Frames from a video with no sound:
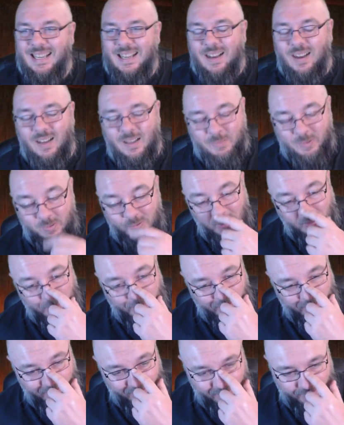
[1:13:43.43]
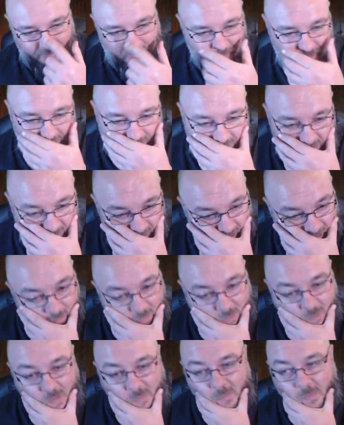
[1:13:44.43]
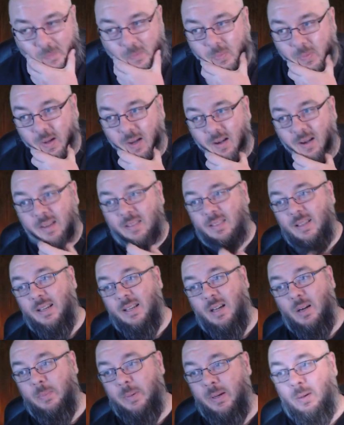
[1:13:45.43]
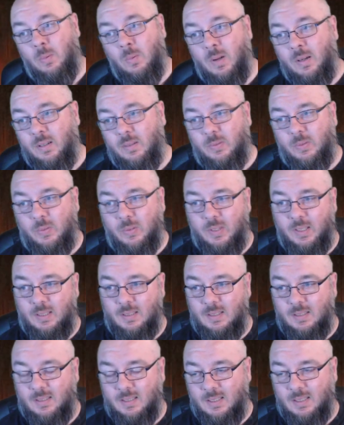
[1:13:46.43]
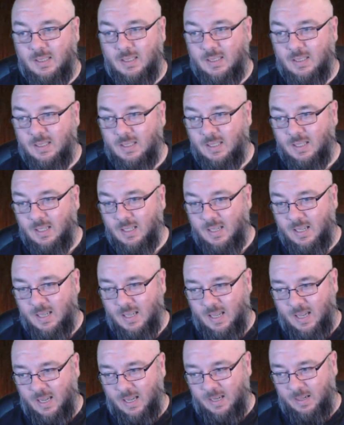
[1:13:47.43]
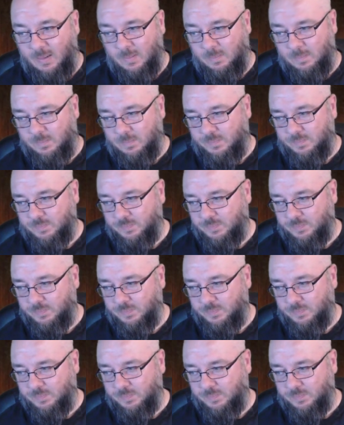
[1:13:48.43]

I'm the wrong person to ask on that front, but I think that'll be a wonderful thing to see. Um,